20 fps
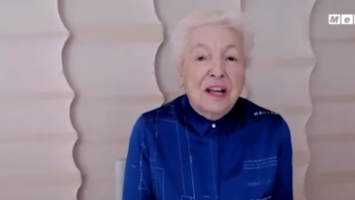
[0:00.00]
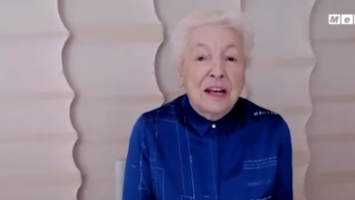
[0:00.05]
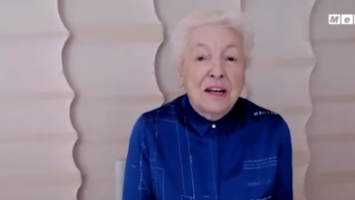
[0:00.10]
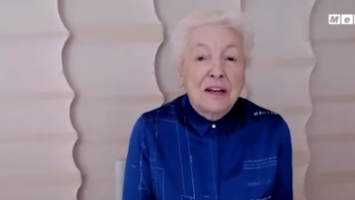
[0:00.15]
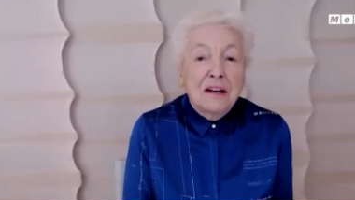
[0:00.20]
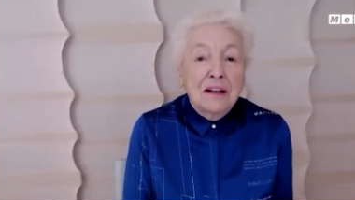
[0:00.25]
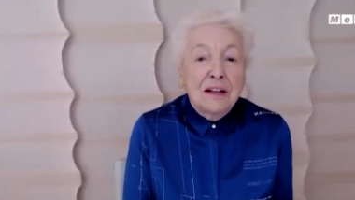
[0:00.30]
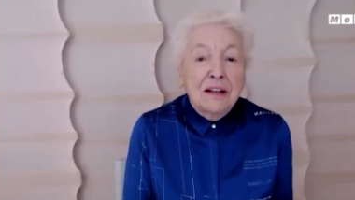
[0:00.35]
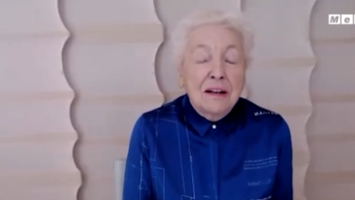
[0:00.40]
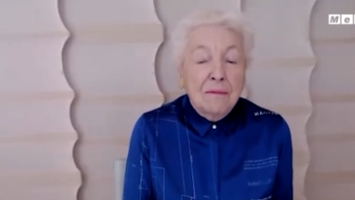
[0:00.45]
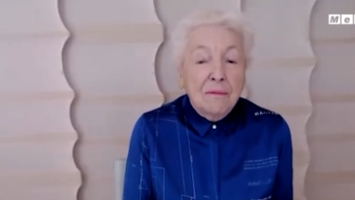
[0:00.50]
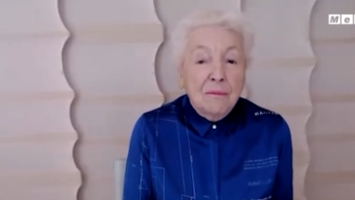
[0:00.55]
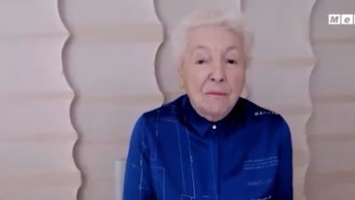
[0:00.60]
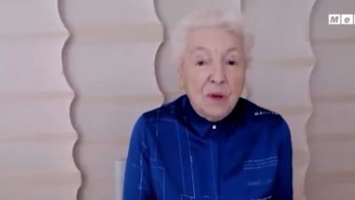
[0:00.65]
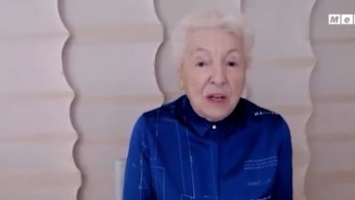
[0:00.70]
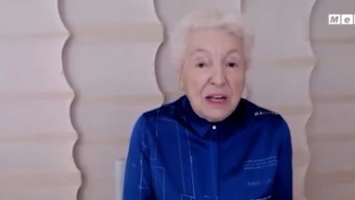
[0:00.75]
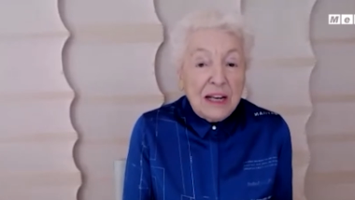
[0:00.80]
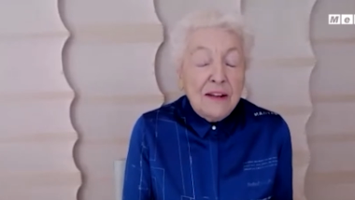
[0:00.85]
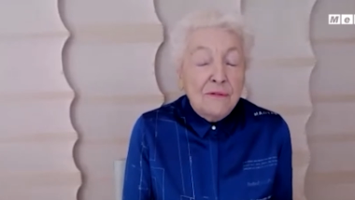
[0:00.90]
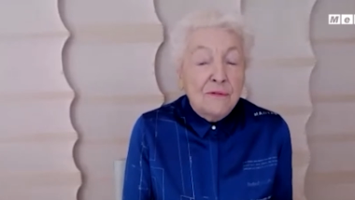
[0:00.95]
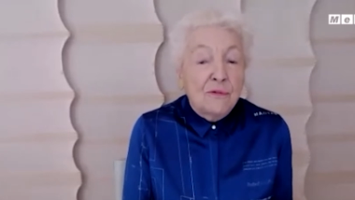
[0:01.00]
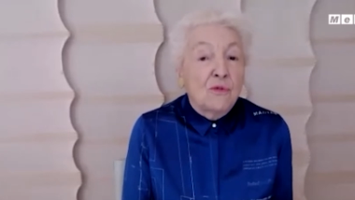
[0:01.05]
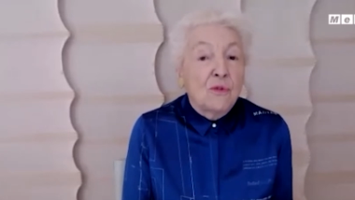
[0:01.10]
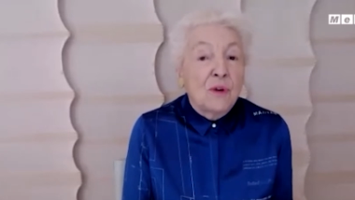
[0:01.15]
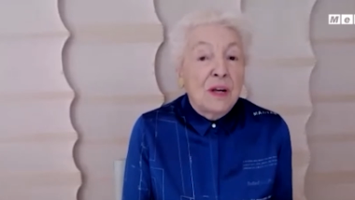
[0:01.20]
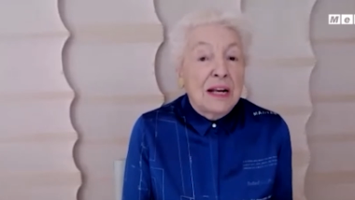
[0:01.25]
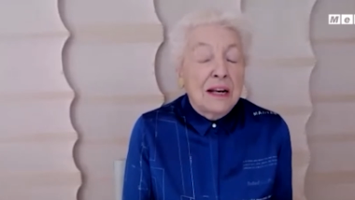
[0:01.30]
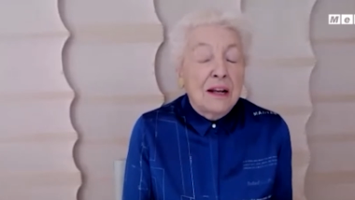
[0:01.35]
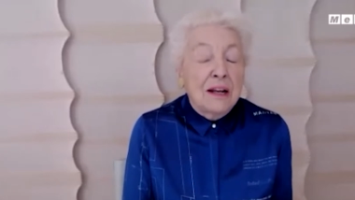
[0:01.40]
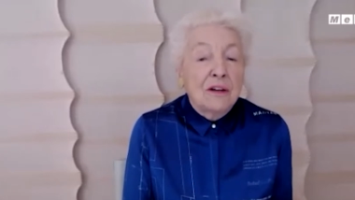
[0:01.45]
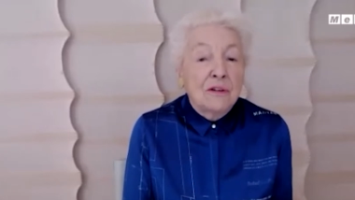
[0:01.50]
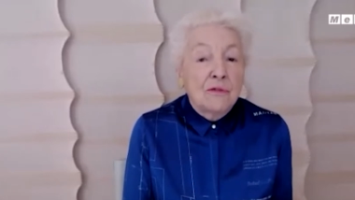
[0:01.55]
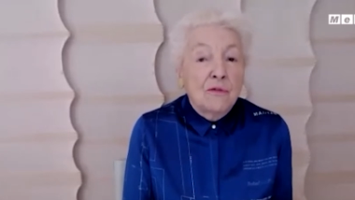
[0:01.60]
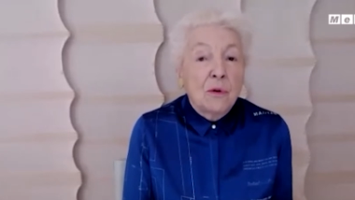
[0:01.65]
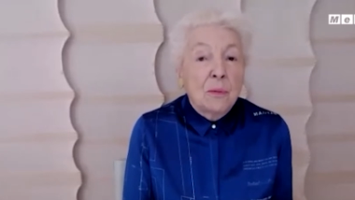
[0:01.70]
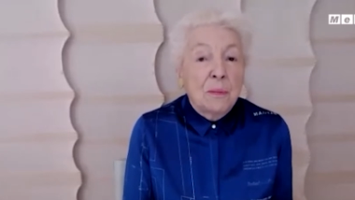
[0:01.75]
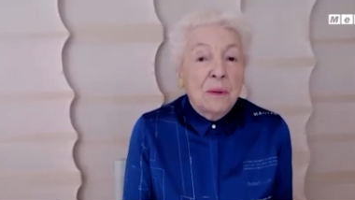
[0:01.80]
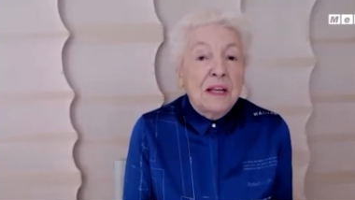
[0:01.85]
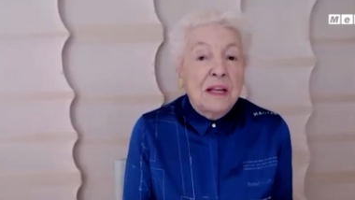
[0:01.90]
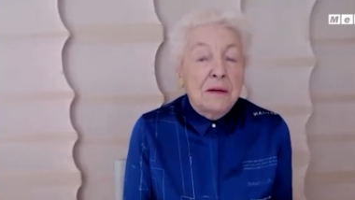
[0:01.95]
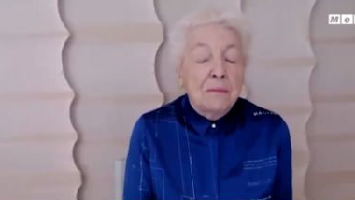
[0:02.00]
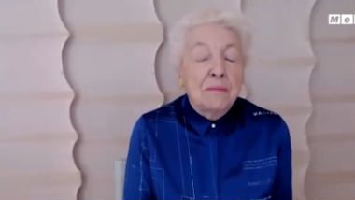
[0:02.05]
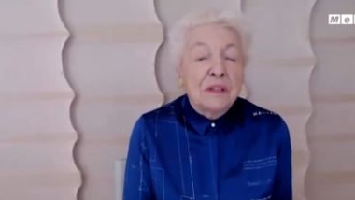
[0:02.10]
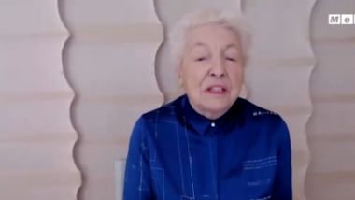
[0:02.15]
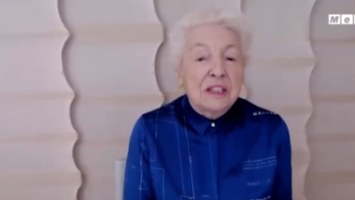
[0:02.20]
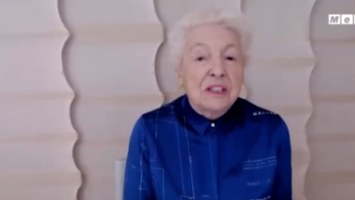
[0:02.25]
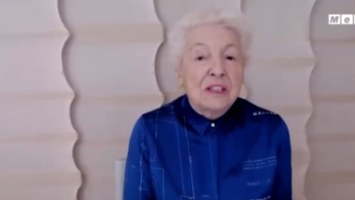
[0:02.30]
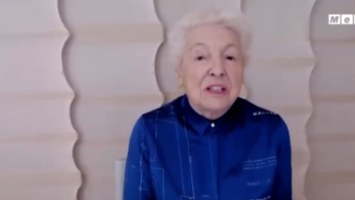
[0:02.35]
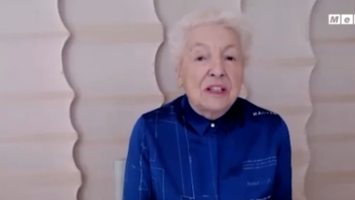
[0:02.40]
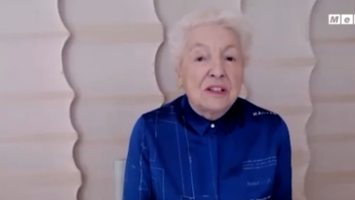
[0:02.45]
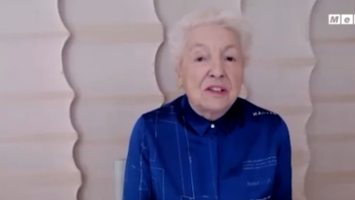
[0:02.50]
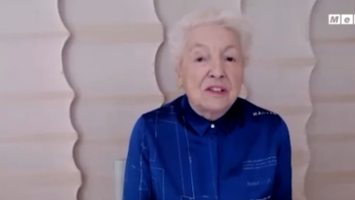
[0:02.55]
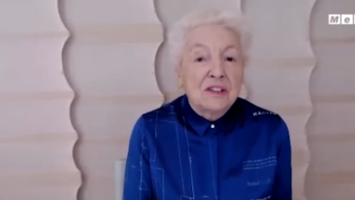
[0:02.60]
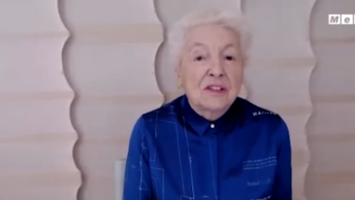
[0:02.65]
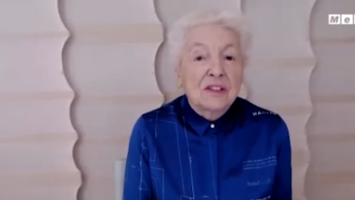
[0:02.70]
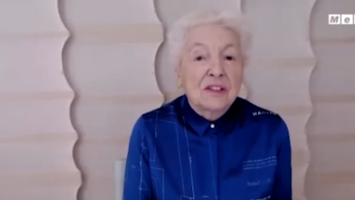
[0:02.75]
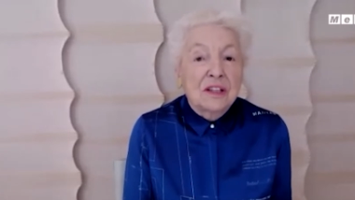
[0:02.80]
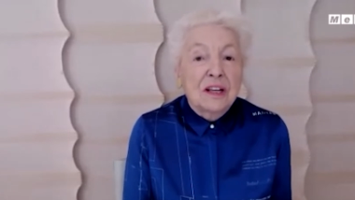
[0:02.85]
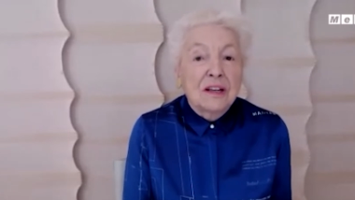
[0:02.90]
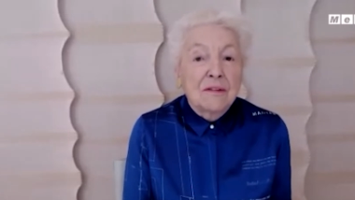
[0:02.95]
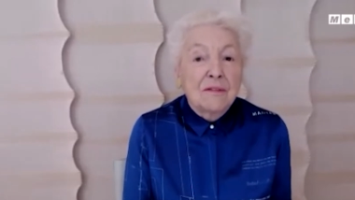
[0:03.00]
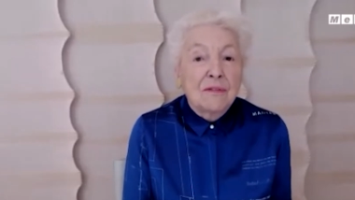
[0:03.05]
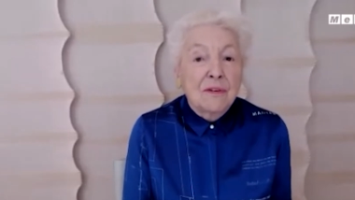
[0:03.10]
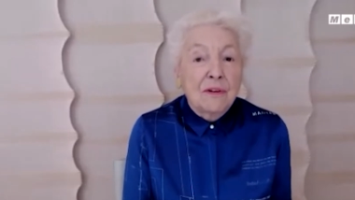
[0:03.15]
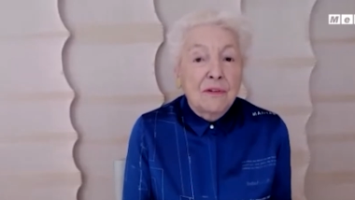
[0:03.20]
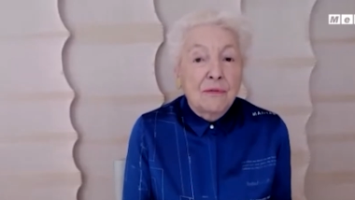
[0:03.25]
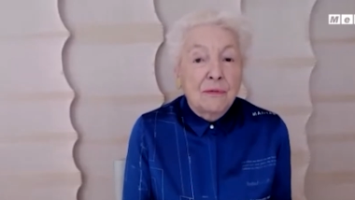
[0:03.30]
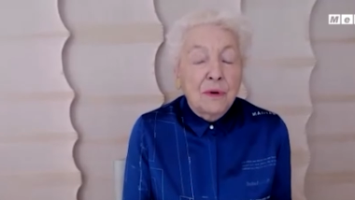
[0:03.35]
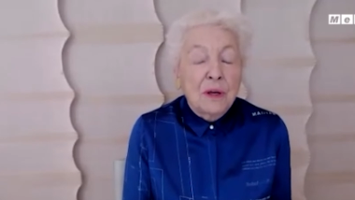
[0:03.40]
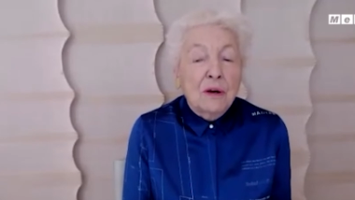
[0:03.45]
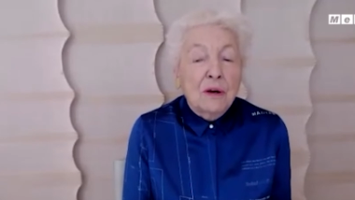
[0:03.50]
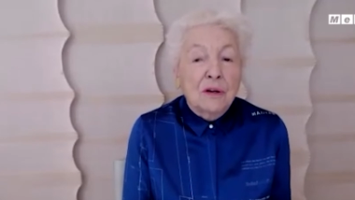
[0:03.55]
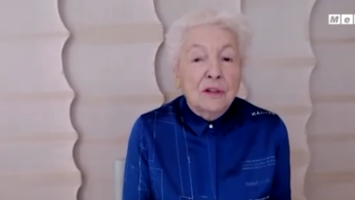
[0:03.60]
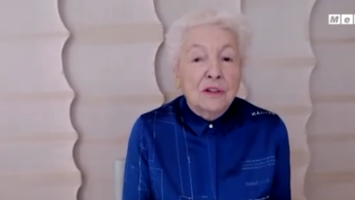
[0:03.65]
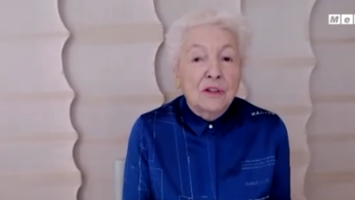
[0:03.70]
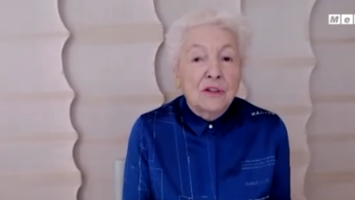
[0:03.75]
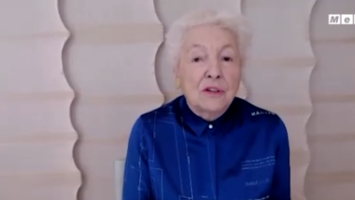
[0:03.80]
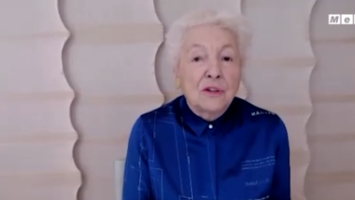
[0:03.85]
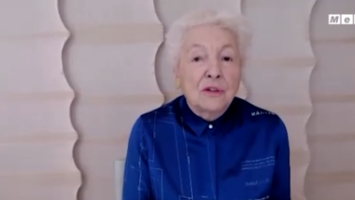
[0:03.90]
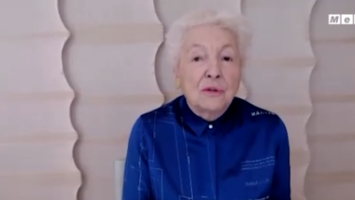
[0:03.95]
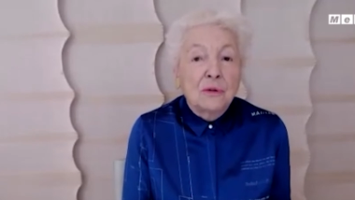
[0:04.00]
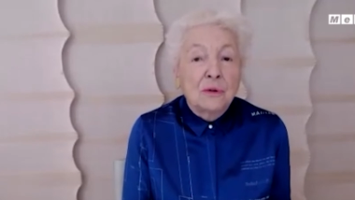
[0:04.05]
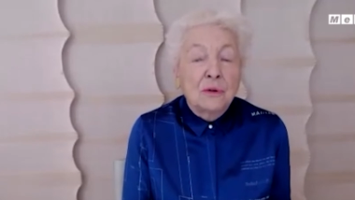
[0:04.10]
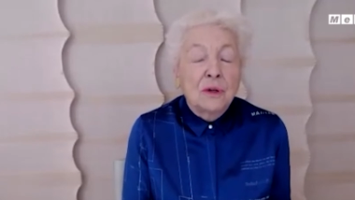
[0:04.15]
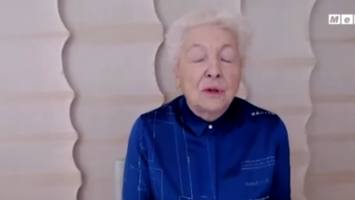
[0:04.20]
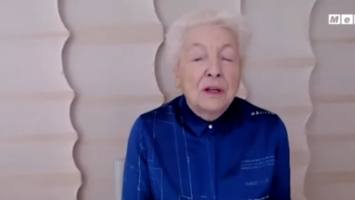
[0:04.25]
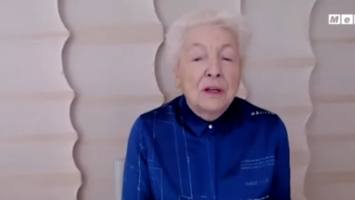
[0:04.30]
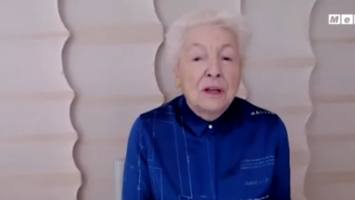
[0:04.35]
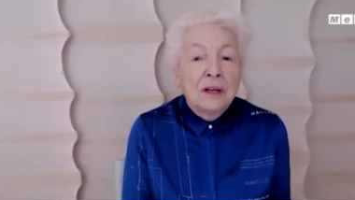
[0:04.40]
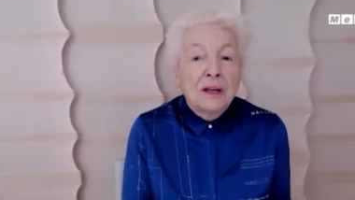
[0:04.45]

And we lived really on repeat business uh, if we got a new